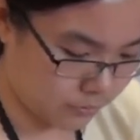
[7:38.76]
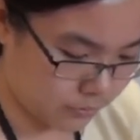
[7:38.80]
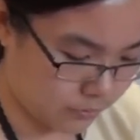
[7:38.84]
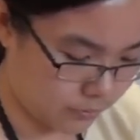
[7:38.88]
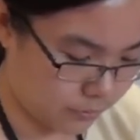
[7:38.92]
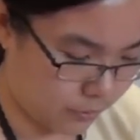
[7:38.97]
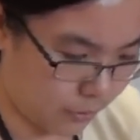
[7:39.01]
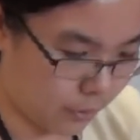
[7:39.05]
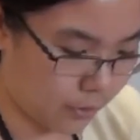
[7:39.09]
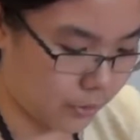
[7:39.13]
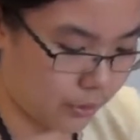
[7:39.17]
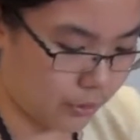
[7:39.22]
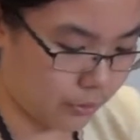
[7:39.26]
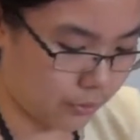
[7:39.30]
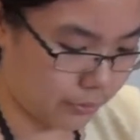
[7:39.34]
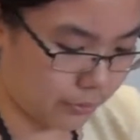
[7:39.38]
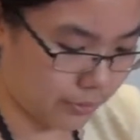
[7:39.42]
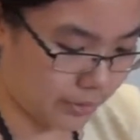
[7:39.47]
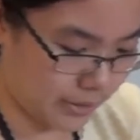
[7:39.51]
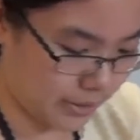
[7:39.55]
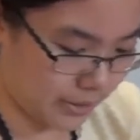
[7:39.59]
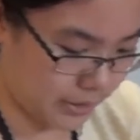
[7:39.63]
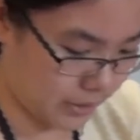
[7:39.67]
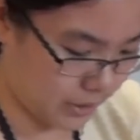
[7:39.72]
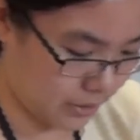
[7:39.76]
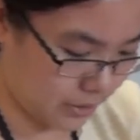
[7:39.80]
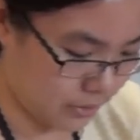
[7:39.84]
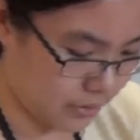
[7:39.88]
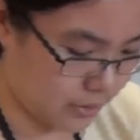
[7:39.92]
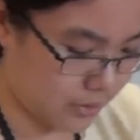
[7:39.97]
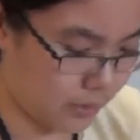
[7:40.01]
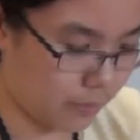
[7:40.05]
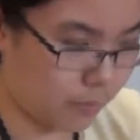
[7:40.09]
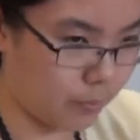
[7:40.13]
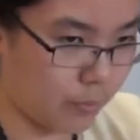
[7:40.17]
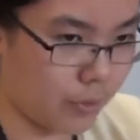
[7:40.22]
for your
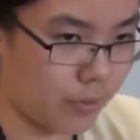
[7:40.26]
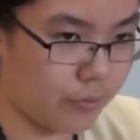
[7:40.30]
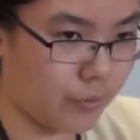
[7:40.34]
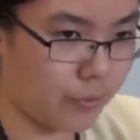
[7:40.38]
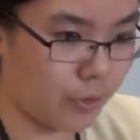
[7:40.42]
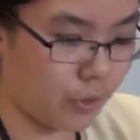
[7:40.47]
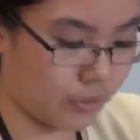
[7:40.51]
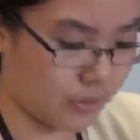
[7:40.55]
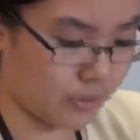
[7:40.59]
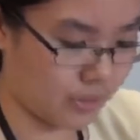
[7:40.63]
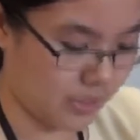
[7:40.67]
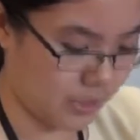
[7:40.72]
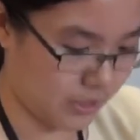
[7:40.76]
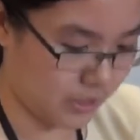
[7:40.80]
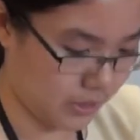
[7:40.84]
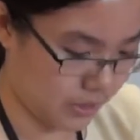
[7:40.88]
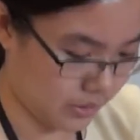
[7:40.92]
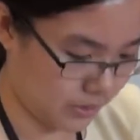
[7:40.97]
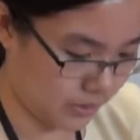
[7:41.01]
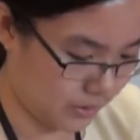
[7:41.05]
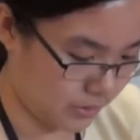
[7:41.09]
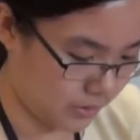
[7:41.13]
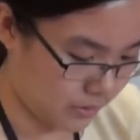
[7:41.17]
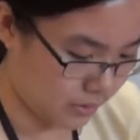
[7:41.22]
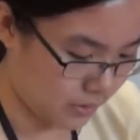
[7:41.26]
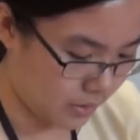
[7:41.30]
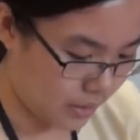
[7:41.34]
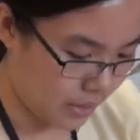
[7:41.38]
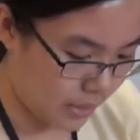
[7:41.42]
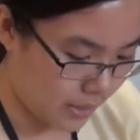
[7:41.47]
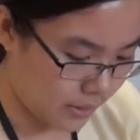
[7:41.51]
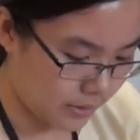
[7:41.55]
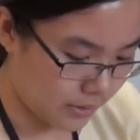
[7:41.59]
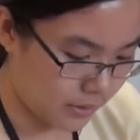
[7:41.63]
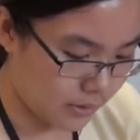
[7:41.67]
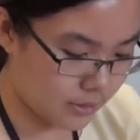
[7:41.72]
relationship with your teachers.
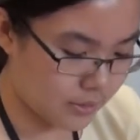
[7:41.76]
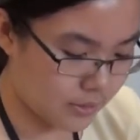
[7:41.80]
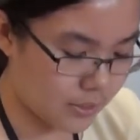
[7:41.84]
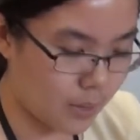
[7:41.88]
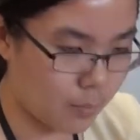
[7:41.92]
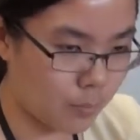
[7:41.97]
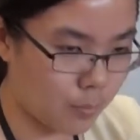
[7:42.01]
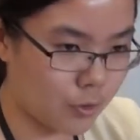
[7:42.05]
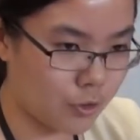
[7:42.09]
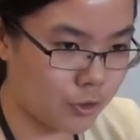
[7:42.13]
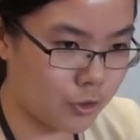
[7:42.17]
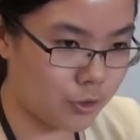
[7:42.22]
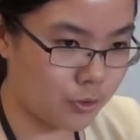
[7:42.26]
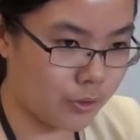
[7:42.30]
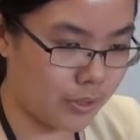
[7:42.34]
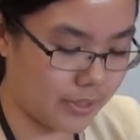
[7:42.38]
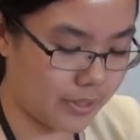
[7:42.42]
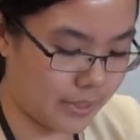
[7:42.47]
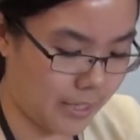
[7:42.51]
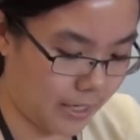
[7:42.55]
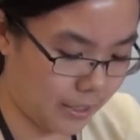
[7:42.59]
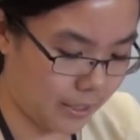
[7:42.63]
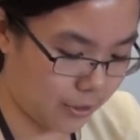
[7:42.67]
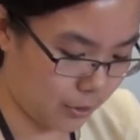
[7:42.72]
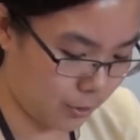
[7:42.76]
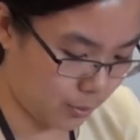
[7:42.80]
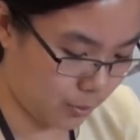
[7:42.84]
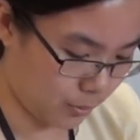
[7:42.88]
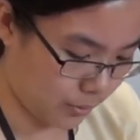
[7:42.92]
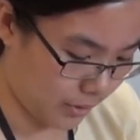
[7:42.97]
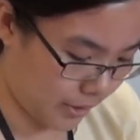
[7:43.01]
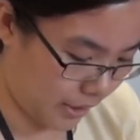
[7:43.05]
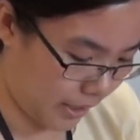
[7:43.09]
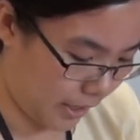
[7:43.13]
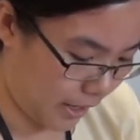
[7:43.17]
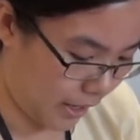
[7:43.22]
This demonstrates that you
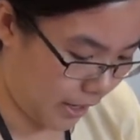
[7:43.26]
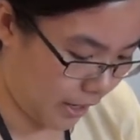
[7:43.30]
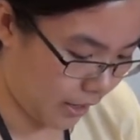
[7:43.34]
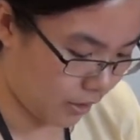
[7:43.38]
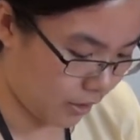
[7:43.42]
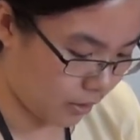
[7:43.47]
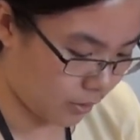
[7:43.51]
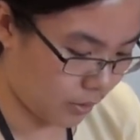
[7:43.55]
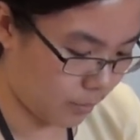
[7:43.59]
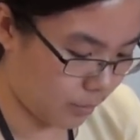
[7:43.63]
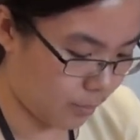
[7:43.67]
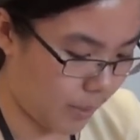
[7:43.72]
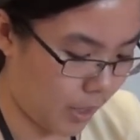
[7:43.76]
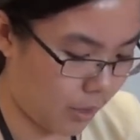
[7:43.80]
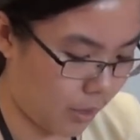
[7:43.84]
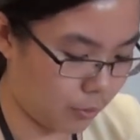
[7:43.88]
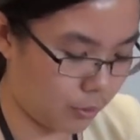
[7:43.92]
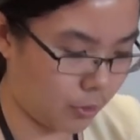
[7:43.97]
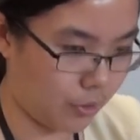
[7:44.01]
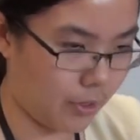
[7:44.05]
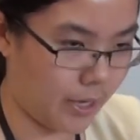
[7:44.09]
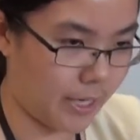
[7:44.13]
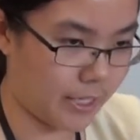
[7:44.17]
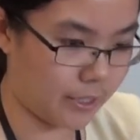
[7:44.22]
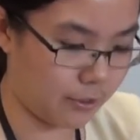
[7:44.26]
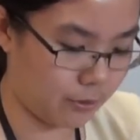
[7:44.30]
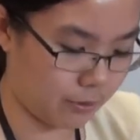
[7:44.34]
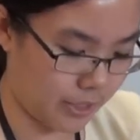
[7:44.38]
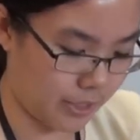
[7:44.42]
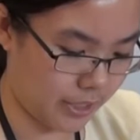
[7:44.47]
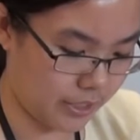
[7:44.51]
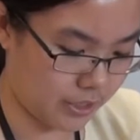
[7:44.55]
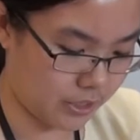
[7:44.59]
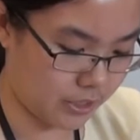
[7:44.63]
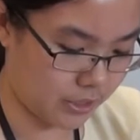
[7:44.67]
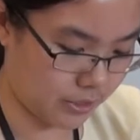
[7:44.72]
care about your
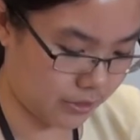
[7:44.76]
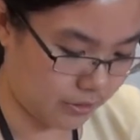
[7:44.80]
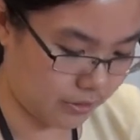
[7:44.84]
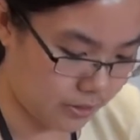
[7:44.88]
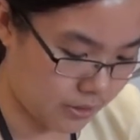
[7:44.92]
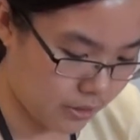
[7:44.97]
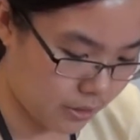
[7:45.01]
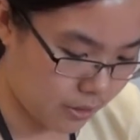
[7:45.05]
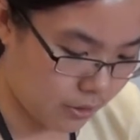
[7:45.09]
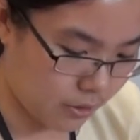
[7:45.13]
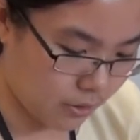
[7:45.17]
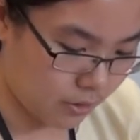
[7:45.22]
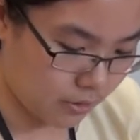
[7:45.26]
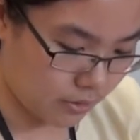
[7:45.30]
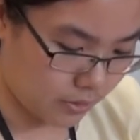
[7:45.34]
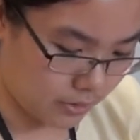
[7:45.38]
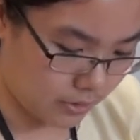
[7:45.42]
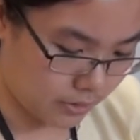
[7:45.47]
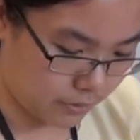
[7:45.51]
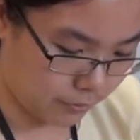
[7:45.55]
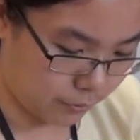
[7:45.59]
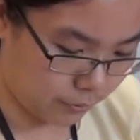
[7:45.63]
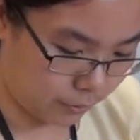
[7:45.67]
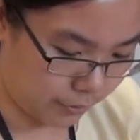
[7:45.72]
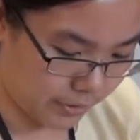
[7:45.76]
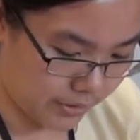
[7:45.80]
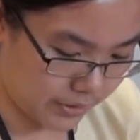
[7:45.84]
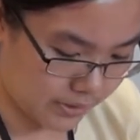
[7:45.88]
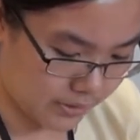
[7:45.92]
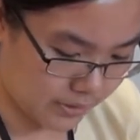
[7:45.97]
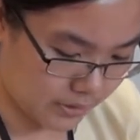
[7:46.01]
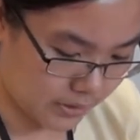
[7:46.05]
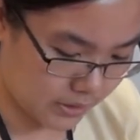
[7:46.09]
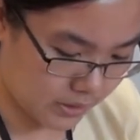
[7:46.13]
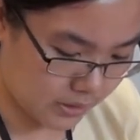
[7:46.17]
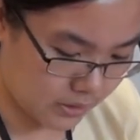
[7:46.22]
education. For
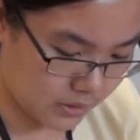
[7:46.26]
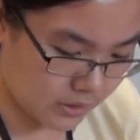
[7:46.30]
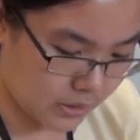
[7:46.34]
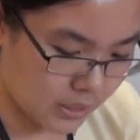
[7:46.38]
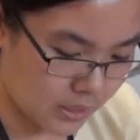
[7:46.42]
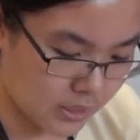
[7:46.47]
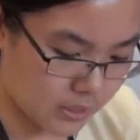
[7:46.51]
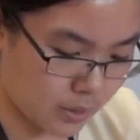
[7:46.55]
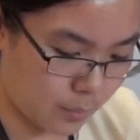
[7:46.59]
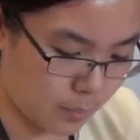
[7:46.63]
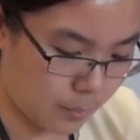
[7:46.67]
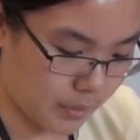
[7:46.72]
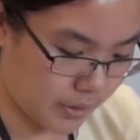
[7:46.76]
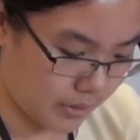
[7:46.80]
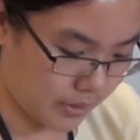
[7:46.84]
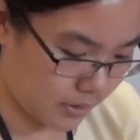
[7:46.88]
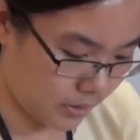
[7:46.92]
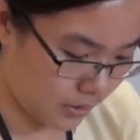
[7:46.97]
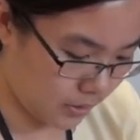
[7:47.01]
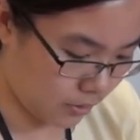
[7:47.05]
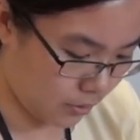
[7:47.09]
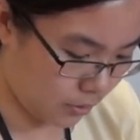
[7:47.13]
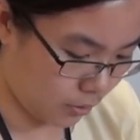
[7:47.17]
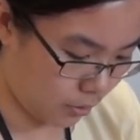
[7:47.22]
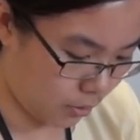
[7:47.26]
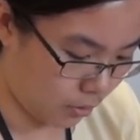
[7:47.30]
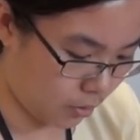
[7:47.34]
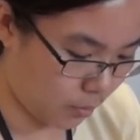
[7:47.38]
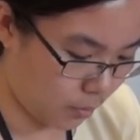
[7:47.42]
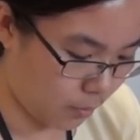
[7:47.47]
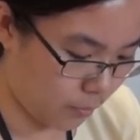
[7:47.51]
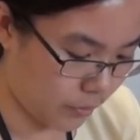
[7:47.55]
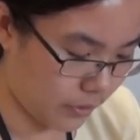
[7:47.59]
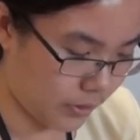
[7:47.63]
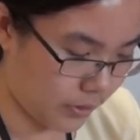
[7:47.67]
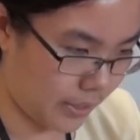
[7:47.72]
instance, submitting your
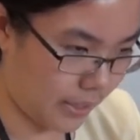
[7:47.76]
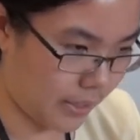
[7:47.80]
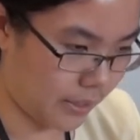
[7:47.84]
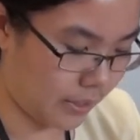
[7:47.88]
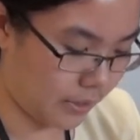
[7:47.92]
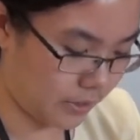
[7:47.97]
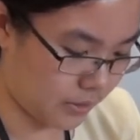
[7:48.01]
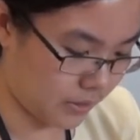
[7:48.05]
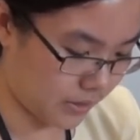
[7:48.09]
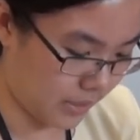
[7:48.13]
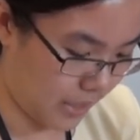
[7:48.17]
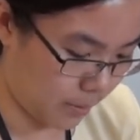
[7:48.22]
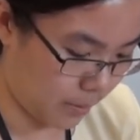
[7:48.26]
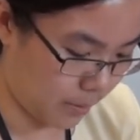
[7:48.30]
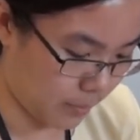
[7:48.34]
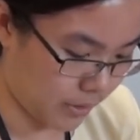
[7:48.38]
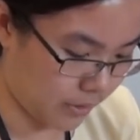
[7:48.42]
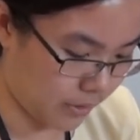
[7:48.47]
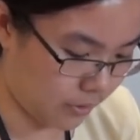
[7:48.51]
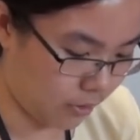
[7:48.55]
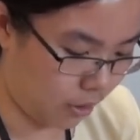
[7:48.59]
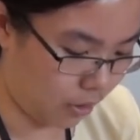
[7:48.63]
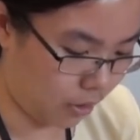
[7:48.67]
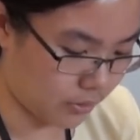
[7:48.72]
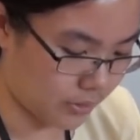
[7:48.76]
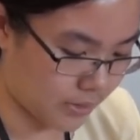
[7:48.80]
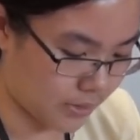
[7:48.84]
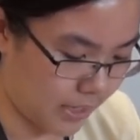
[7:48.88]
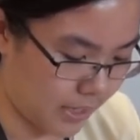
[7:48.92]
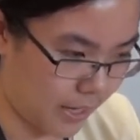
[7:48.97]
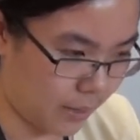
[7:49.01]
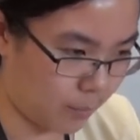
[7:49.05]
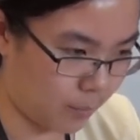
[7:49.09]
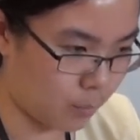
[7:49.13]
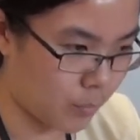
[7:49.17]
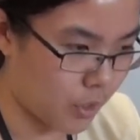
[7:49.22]
homework and assignment on
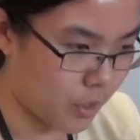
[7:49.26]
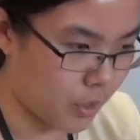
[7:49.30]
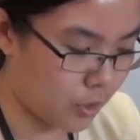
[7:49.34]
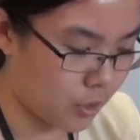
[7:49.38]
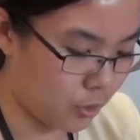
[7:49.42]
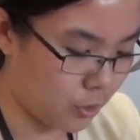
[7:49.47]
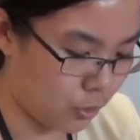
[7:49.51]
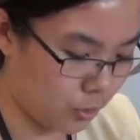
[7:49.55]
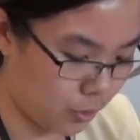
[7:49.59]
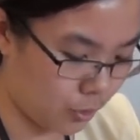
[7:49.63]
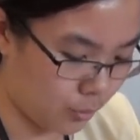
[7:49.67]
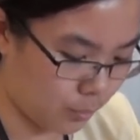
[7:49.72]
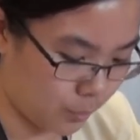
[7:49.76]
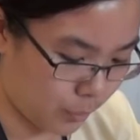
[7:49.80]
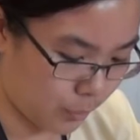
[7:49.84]
time. Don't